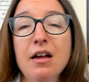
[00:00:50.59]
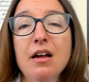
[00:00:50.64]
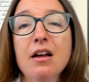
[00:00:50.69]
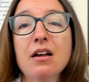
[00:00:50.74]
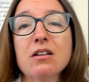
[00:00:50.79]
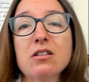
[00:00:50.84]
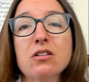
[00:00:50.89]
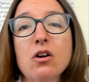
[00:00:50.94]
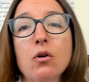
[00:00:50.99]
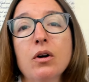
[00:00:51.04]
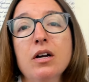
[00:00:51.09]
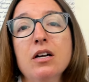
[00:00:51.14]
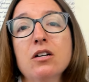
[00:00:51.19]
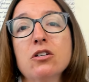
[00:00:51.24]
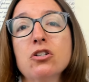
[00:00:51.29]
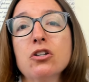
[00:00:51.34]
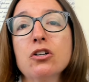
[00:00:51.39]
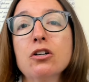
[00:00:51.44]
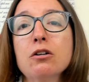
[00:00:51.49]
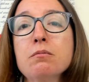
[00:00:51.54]
So in
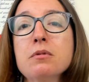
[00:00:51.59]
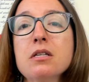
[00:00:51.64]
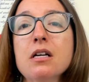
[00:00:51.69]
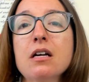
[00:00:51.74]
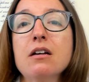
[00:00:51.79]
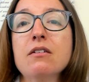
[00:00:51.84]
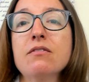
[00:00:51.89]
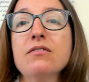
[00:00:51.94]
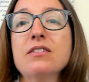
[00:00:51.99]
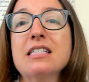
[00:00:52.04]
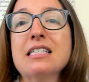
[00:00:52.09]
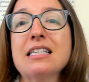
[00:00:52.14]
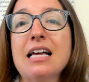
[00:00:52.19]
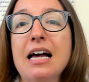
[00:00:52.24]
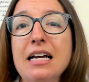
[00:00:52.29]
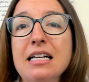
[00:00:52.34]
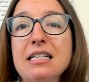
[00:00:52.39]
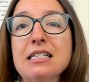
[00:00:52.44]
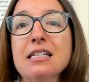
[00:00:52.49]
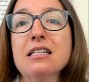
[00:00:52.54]
terms of
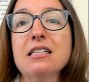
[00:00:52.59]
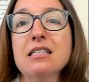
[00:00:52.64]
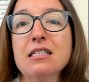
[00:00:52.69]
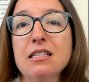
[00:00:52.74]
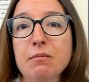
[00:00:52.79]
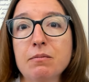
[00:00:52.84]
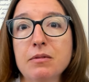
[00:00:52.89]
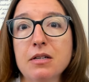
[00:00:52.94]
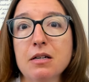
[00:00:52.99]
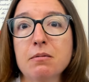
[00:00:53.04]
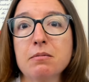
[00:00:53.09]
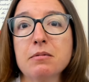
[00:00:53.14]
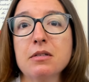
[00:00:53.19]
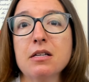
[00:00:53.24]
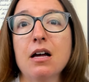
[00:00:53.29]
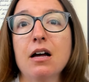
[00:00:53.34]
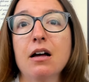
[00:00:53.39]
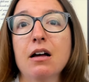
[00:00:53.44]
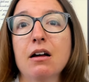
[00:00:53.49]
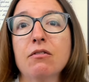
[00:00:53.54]
signs and symptoms
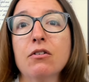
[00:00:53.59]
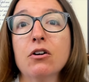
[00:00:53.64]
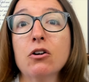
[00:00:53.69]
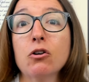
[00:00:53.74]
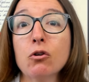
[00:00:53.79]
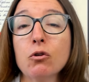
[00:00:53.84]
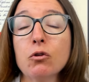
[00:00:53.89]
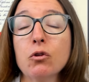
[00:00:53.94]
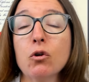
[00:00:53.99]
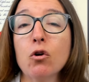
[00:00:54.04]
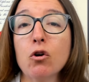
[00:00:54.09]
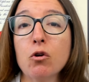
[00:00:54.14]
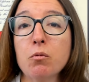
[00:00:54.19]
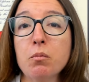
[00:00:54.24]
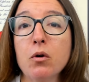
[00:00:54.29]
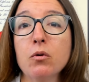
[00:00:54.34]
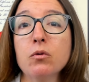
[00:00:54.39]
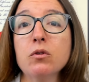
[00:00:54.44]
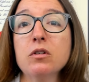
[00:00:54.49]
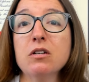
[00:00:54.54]
of growth
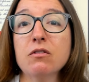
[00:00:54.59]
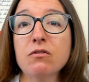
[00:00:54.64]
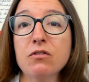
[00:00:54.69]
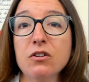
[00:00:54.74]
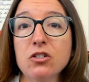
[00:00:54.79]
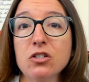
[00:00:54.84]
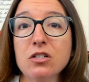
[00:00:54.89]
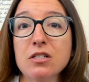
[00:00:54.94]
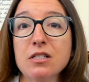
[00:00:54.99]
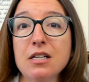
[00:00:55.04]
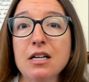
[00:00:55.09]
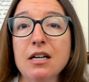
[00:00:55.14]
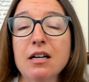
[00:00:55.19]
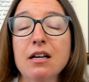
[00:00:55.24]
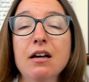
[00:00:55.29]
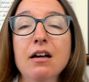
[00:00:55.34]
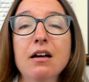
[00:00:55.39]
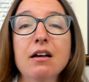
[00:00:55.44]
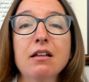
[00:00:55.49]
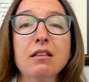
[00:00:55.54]
hormone deficiency,
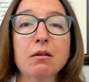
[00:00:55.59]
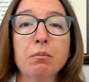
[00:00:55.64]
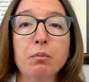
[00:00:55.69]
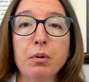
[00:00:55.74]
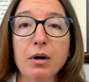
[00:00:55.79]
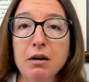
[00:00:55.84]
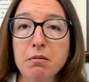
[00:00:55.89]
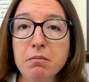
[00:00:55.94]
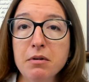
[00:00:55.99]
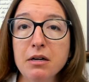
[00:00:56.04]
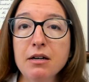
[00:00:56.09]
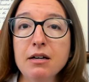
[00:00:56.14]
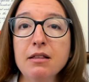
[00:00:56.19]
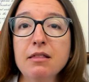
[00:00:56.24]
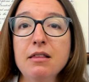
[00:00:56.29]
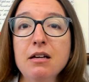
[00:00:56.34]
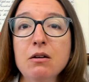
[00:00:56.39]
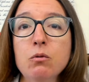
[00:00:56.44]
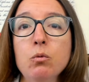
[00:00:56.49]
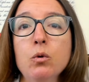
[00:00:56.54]
the primary
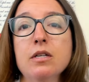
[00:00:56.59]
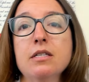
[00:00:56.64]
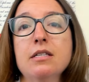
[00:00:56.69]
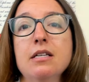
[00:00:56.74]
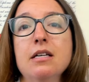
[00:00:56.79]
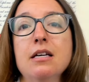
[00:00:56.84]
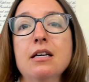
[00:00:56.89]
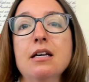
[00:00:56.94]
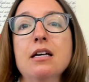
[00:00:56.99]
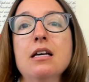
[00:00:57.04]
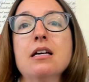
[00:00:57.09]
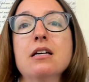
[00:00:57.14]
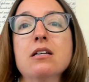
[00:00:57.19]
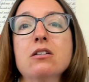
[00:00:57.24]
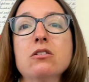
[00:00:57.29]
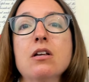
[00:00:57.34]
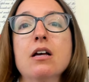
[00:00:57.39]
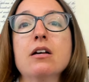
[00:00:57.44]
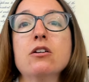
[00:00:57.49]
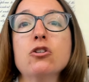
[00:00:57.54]
thing we'll see
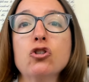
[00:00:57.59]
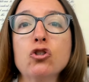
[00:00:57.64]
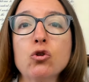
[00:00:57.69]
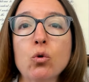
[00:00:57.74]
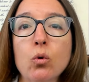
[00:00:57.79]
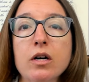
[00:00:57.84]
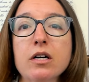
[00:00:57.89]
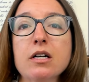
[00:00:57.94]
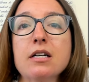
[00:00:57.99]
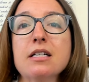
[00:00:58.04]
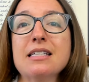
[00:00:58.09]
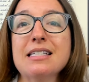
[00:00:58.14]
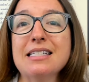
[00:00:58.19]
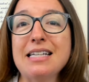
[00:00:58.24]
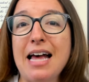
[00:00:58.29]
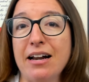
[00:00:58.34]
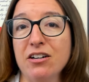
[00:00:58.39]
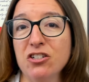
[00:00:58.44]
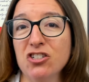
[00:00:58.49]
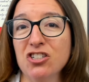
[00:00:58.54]
is short
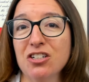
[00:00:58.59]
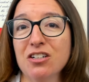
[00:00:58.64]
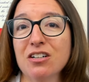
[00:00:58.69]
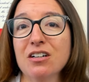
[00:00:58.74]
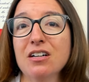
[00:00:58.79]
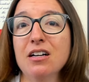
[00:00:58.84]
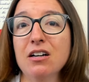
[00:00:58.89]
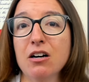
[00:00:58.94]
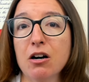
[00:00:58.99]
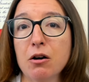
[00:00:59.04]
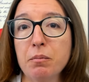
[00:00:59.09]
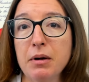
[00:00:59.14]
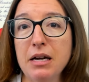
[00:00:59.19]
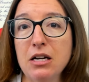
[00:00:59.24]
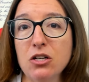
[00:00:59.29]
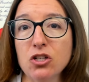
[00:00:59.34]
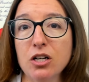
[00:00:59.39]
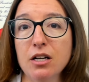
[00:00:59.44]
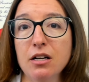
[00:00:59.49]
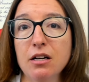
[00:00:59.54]
stature in our
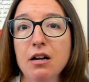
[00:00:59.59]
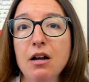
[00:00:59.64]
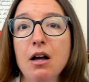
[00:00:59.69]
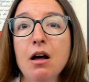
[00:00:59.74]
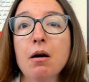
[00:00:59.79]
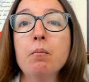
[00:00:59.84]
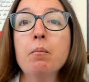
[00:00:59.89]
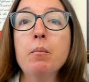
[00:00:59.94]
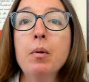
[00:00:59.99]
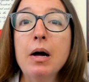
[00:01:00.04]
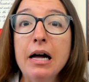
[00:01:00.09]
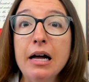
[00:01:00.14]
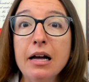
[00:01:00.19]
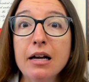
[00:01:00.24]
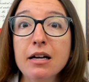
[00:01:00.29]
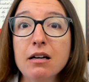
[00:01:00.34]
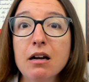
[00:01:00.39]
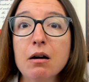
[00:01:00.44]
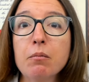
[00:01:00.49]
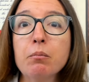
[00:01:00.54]
patient,
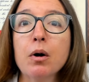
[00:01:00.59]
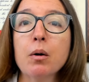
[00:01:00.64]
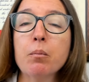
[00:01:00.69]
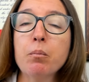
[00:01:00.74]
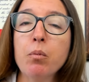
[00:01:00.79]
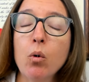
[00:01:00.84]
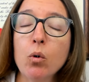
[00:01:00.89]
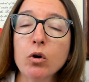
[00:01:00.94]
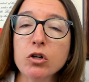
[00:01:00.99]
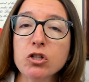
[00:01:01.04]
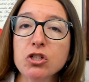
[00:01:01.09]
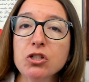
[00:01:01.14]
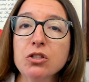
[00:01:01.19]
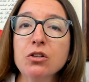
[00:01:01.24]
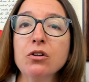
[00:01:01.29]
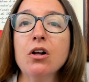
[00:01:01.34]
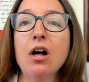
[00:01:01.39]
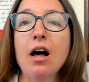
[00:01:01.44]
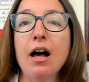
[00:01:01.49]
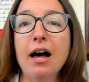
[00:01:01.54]
but
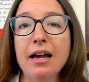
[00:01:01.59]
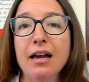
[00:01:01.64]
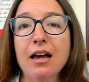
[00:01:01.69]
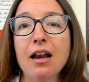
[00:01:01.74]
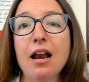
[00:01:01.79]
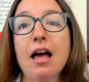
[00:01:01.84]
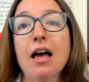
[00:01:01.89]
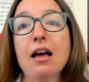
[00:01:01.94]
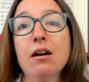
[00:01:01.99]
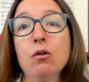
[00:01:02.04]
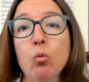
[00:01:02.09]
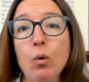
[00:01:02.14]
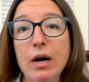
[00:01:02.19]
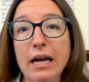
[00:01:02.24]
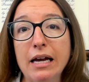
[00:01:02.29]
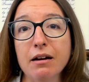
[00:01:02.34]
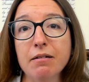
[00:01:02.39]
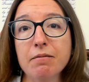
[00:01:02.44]
proportional height and weight.